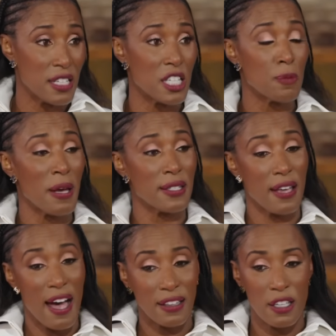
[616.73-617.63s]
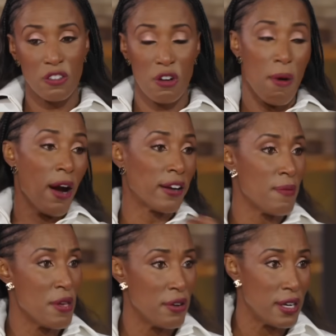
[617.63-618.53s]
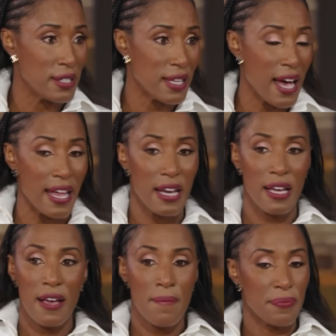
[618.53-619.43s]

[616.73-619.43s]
and especially athletes from our communities, that mm-hmm.